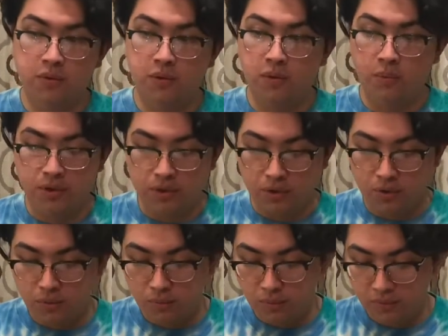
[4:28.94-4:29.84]
we
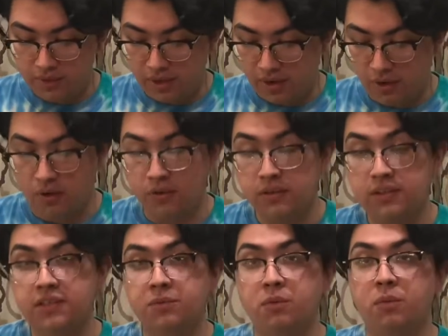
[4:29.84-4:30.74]
know that all
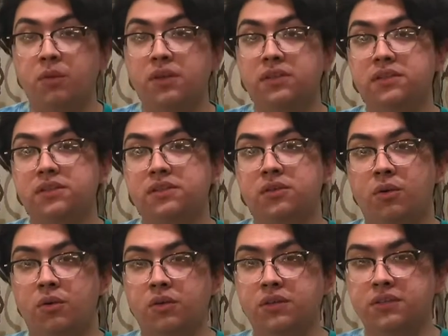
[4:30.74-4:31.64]
these were once
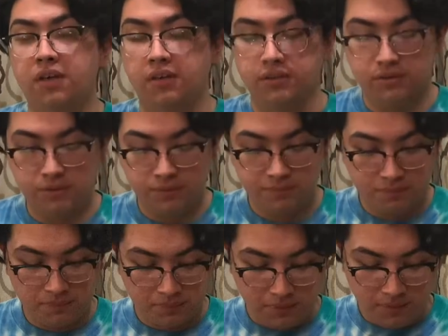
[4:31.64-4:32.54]
horizontal,
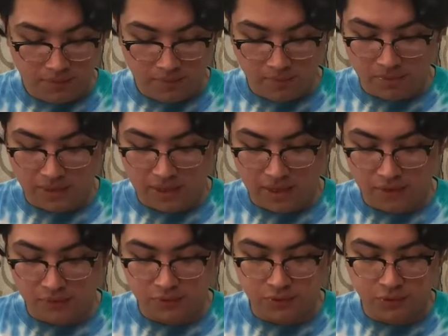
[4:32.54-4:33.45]
but
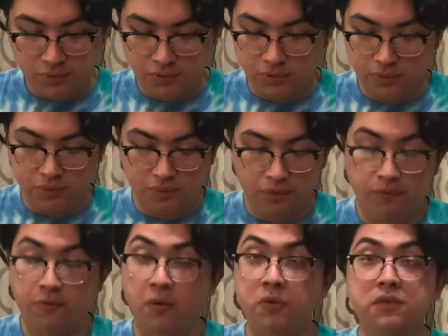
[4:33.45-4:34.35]
now due to
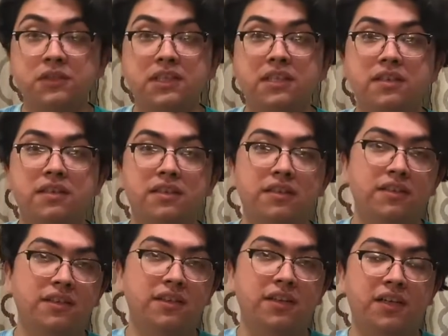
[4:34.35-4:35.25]
folding,
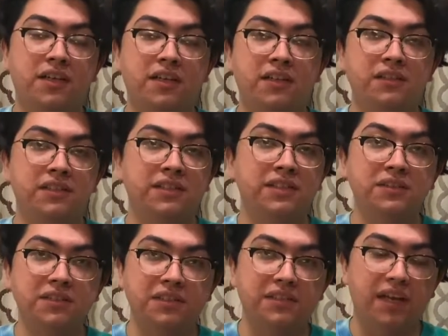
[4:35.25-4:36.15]
they're
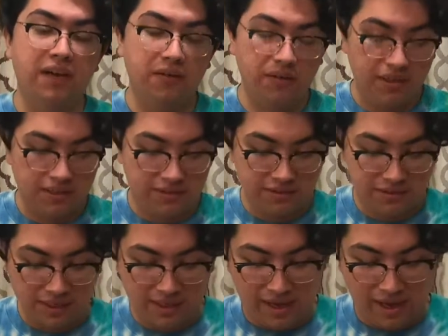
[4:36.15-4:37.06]
tilted now at a
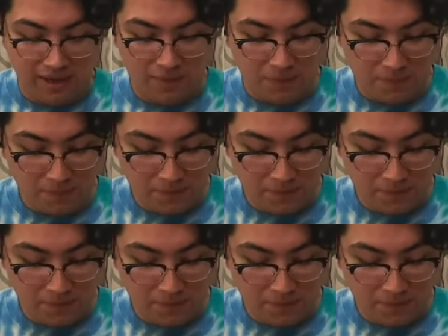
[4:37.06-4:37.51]
slight angle.